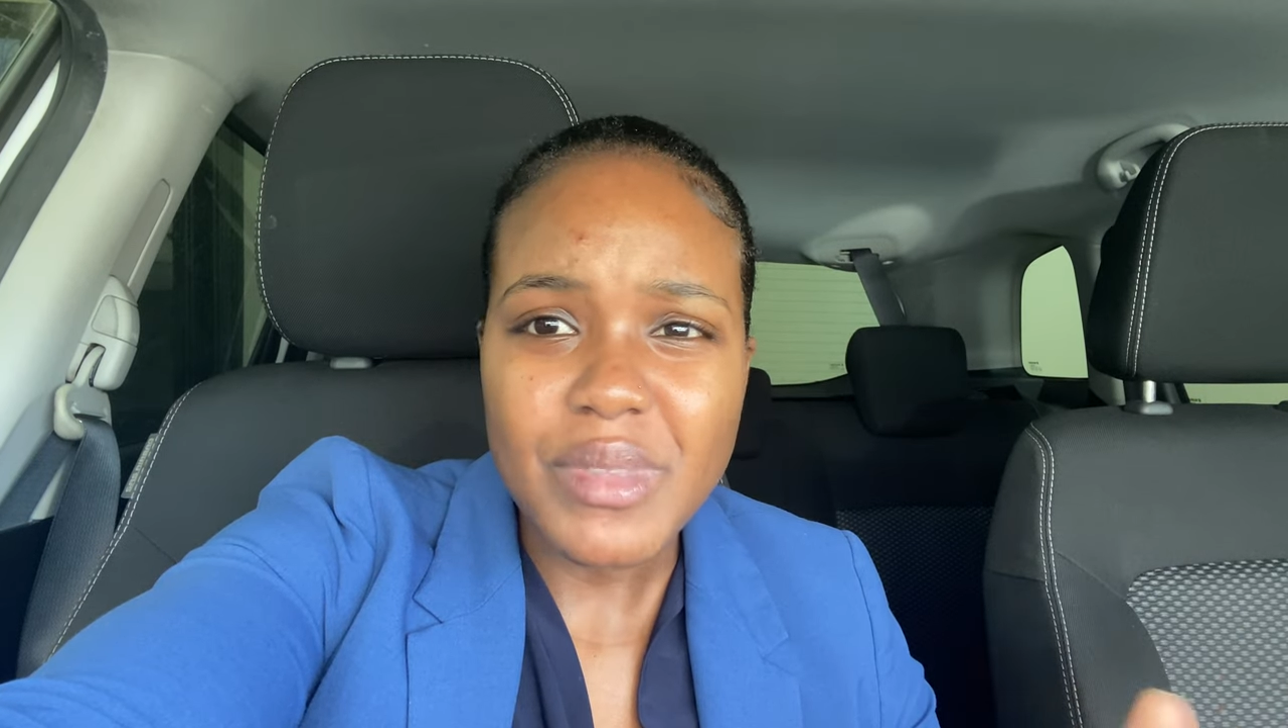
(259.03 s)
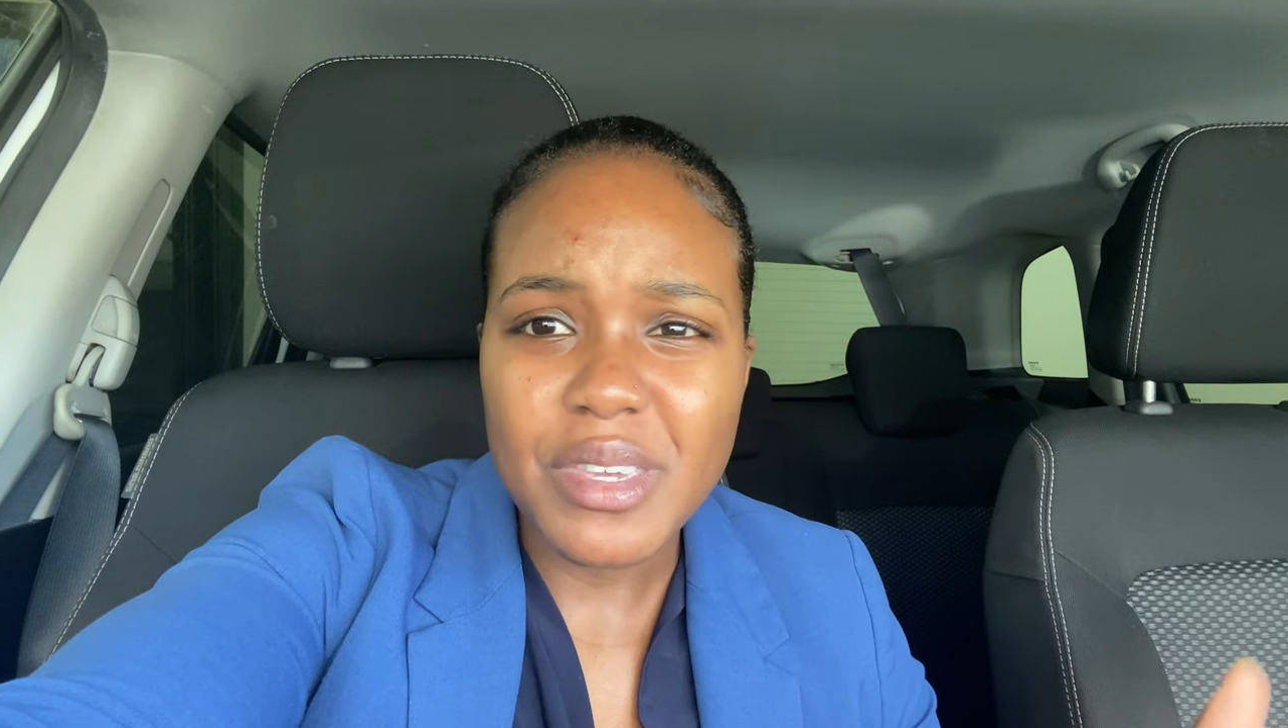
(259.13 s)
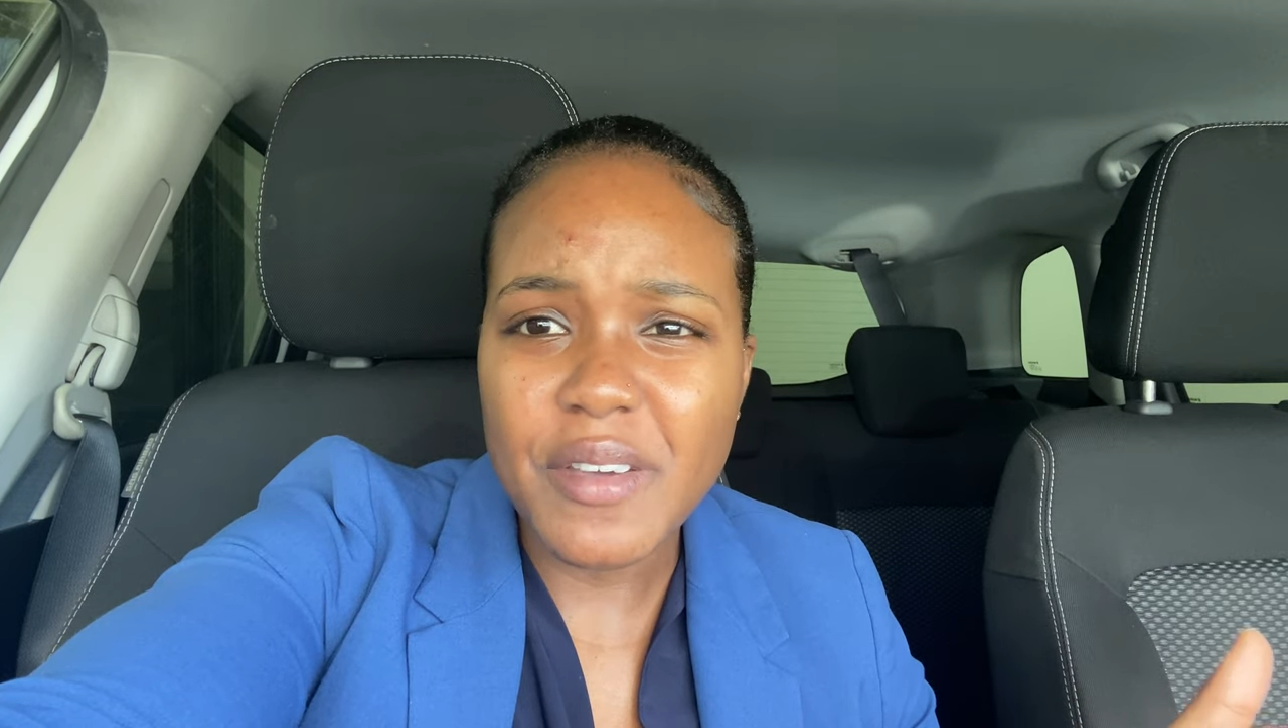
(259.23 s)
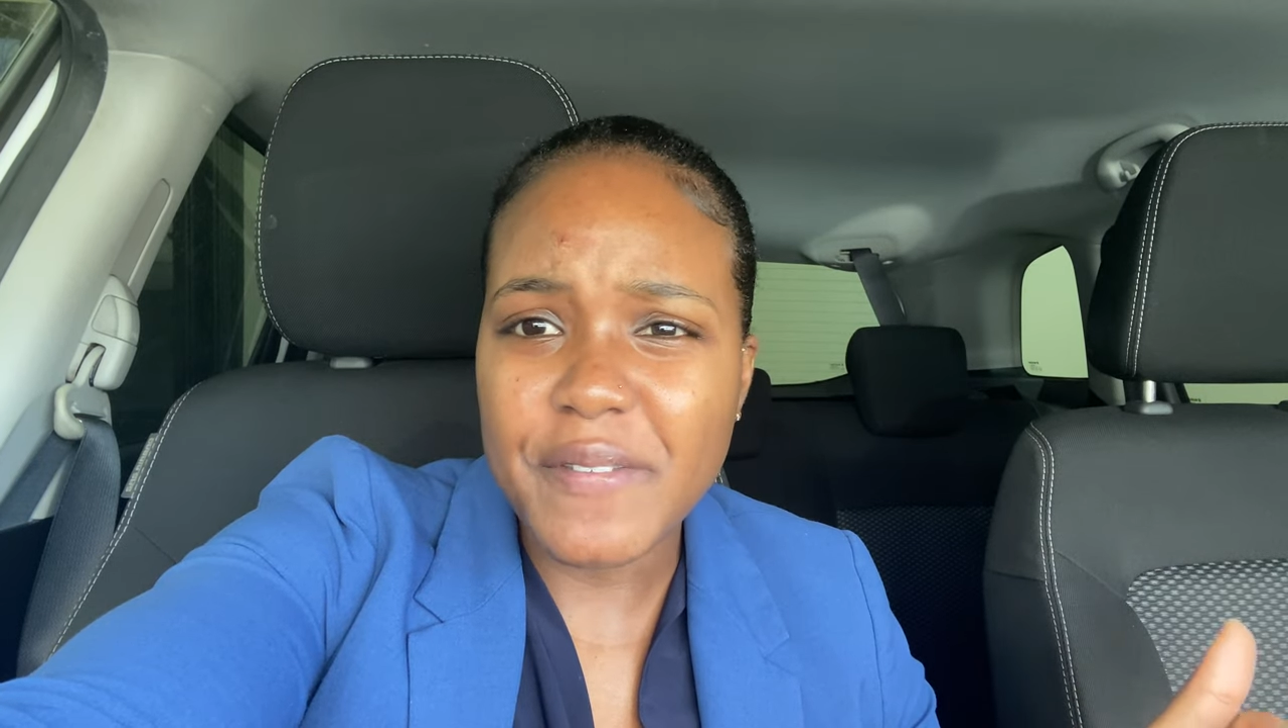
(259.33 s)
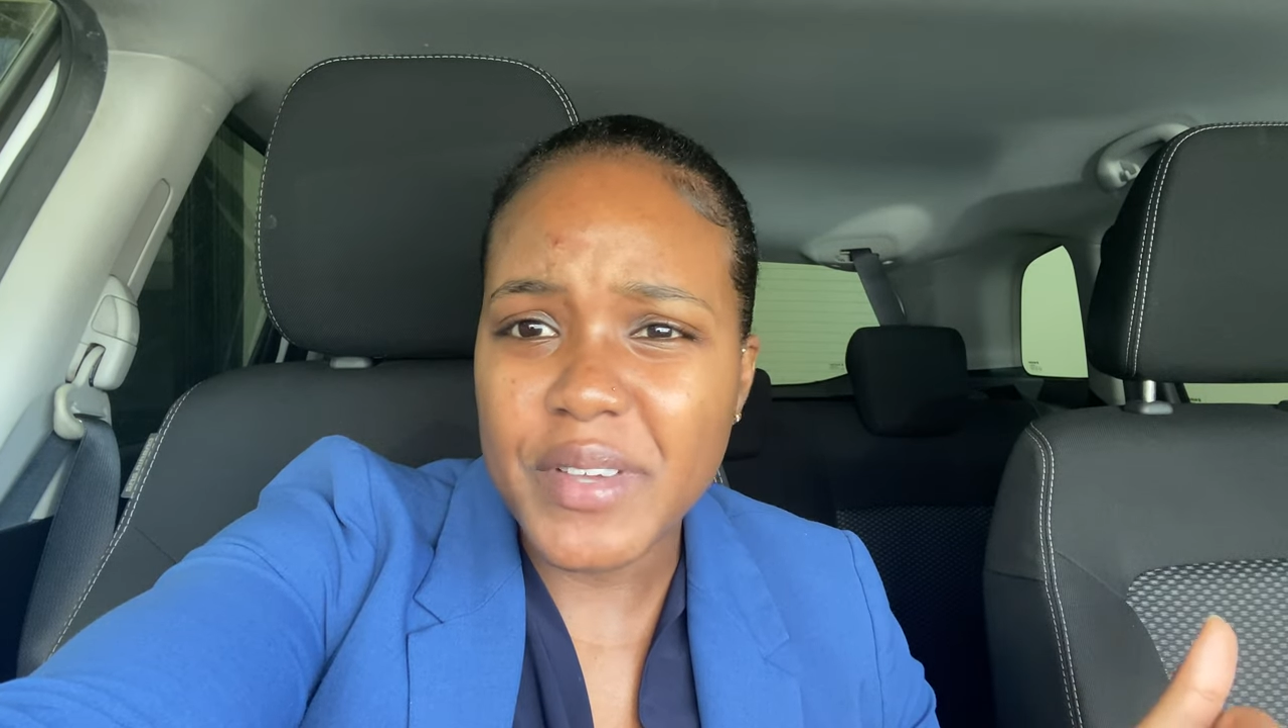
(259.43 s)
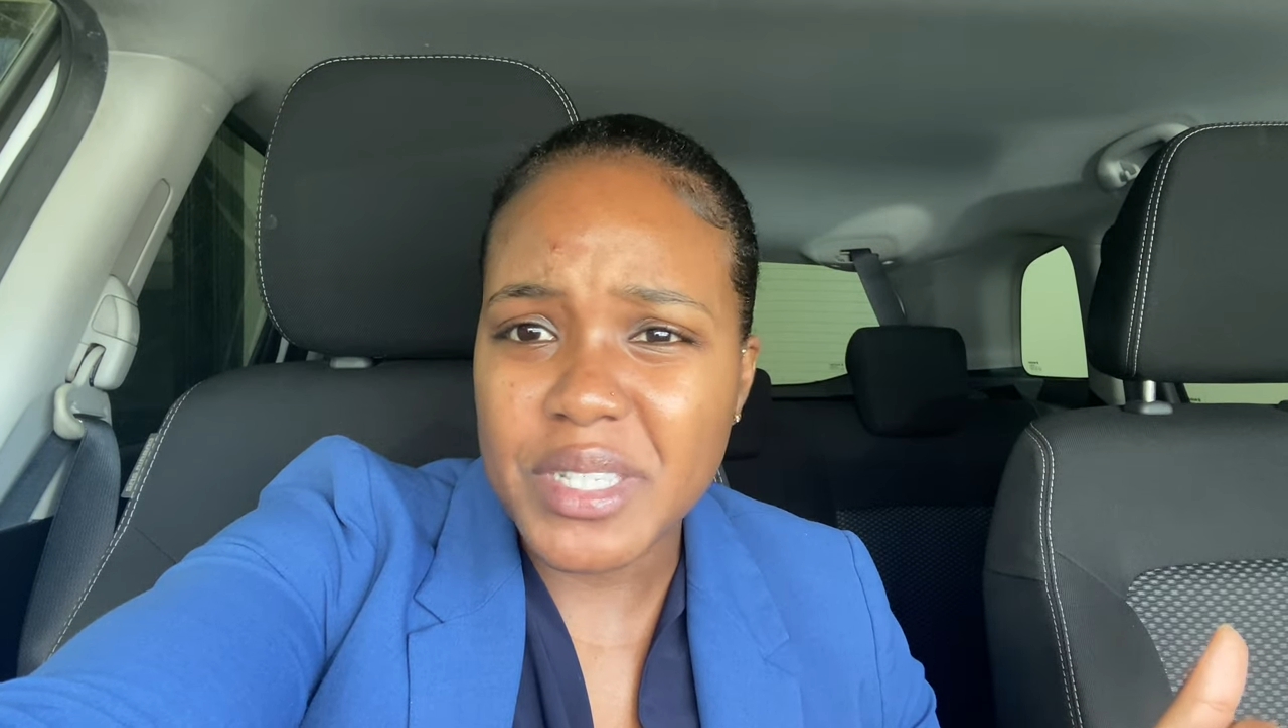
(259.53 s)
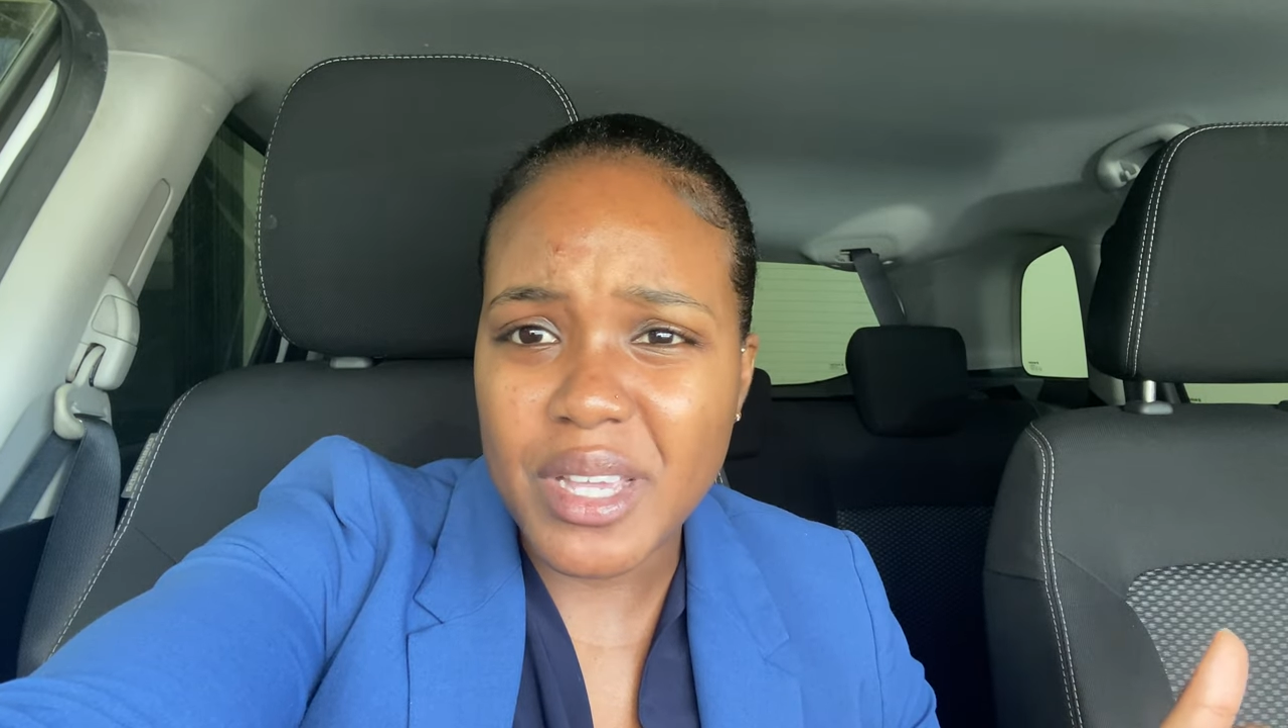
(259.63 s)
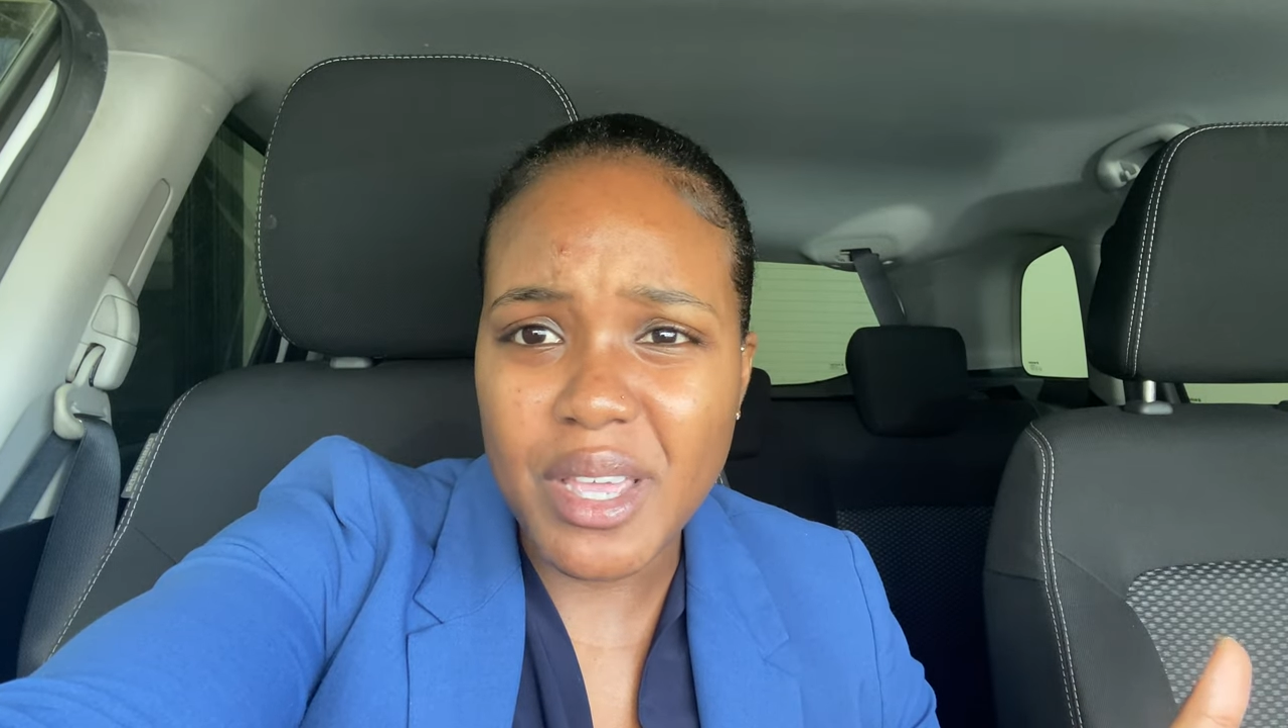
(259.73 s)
you fix the